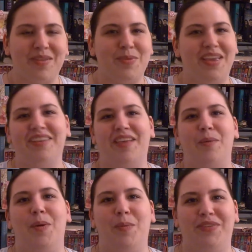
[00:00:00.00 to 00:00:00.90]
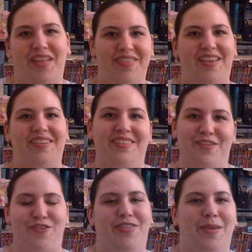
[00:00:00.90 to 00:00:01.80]
because I will present things
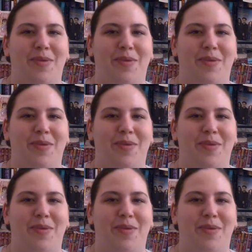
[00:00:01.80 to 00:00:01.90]
differently